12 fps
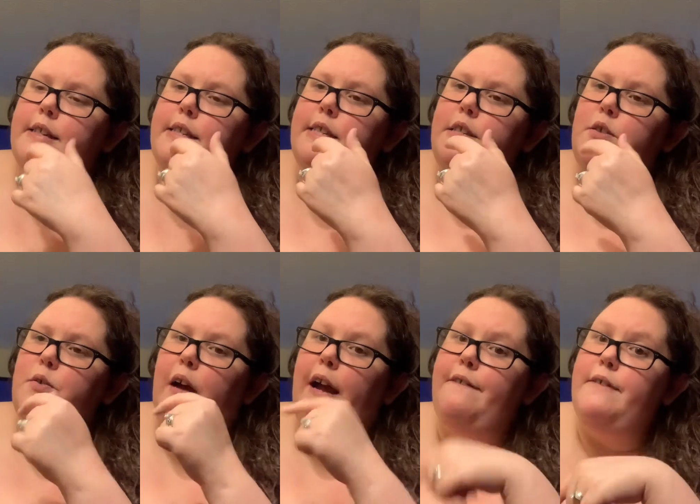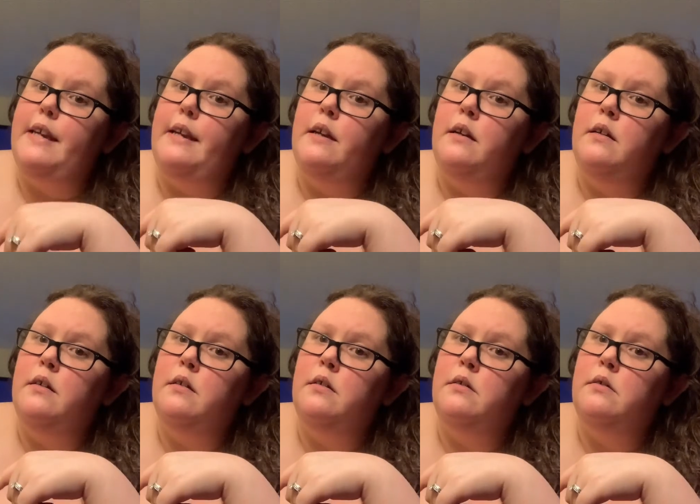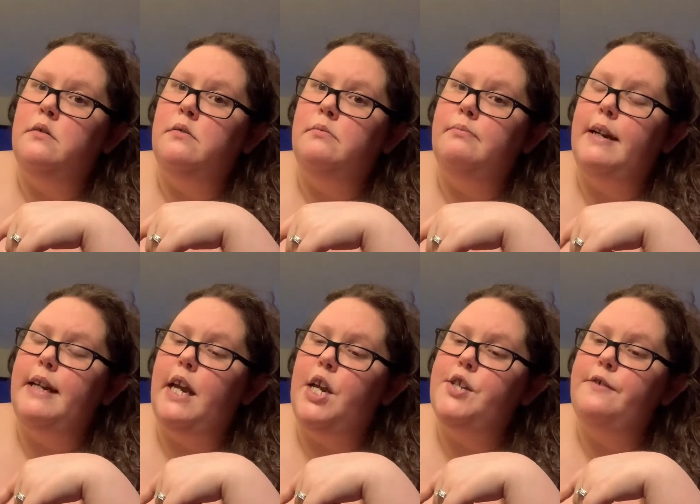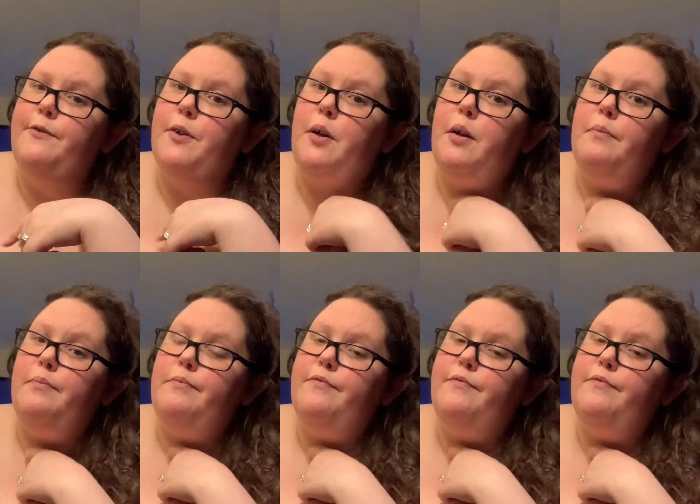to do IV medication for